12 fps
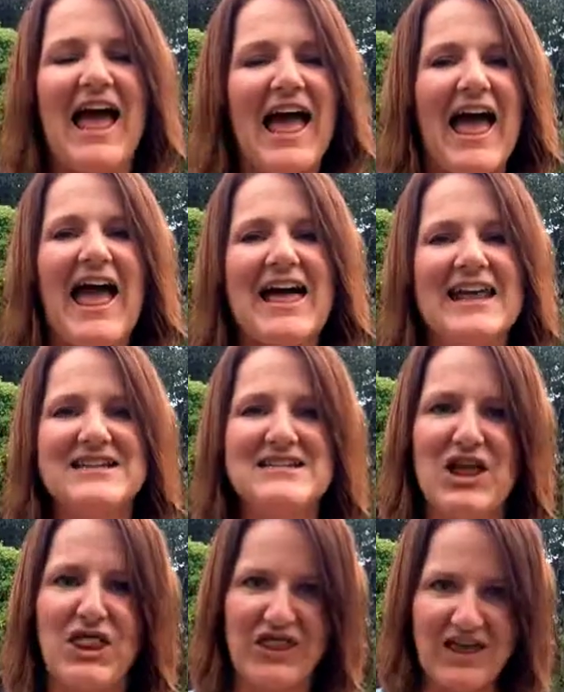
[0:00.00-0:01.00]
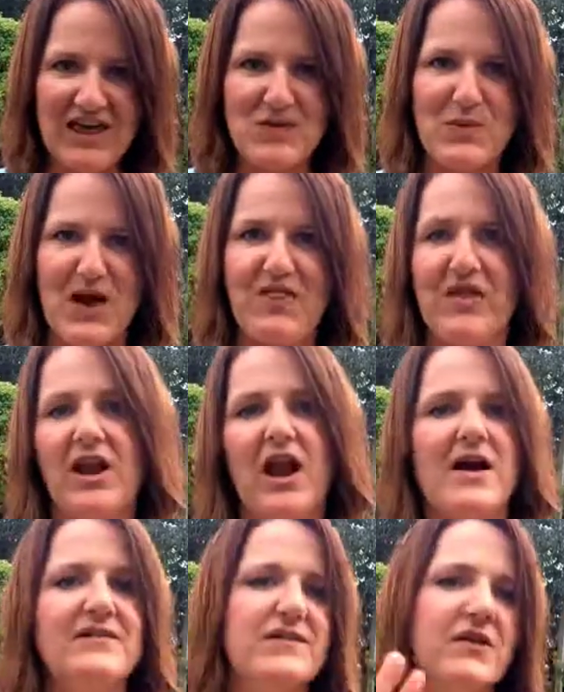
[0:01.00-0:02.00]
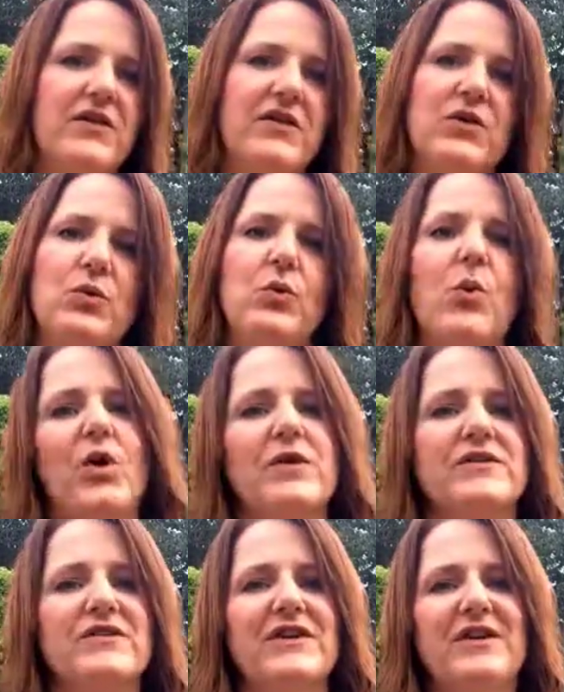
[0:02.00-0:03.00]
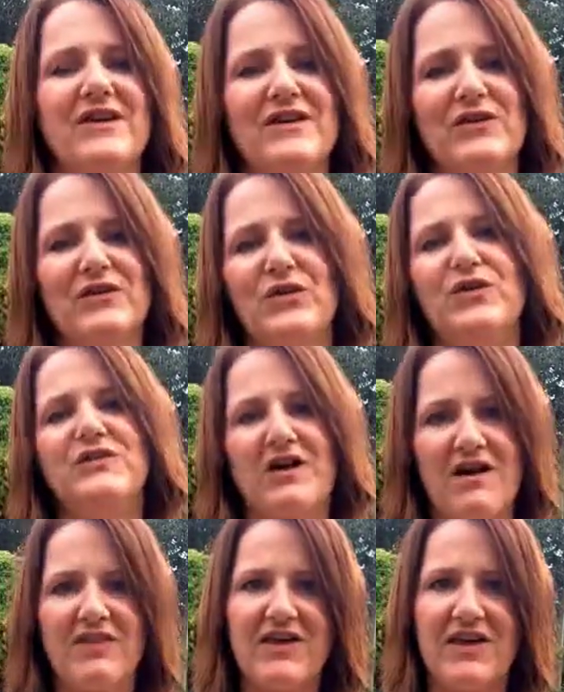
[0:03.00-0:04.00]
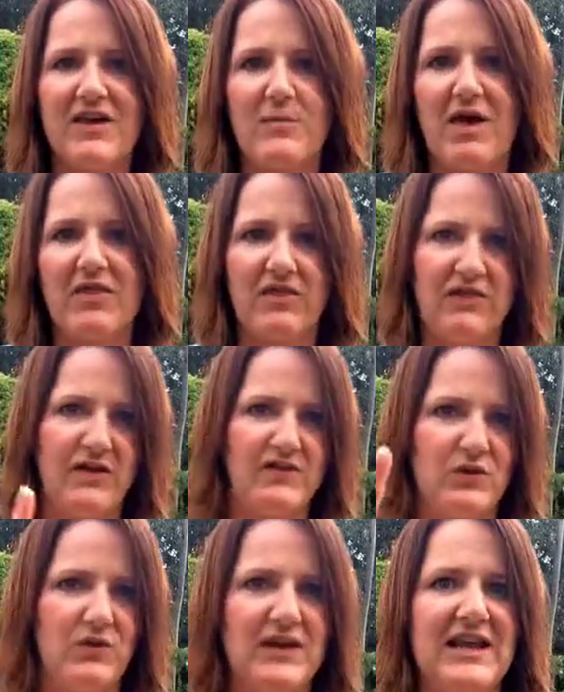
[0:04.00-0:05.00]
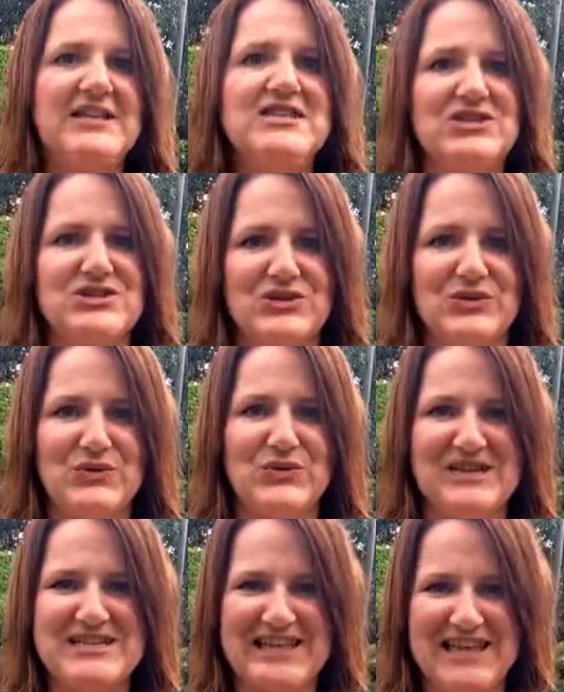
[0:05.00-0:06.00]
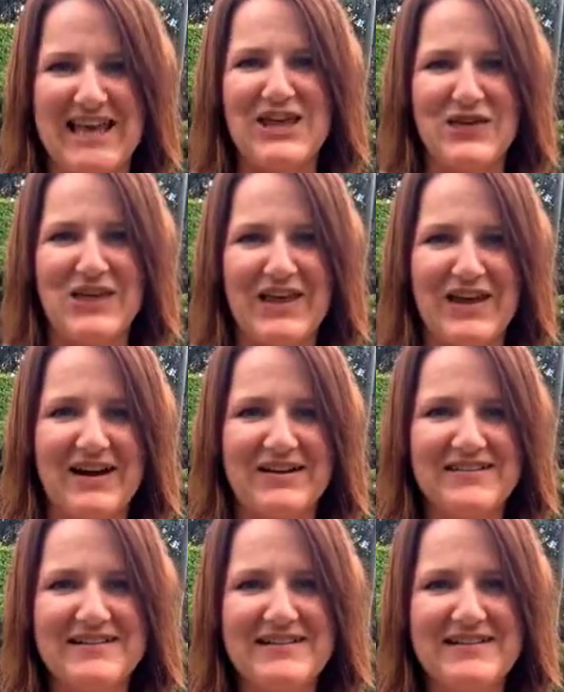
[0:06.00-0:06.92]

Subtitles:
and think about the lifestyle that you want, so you start thinking about the things that you need to do to get you there.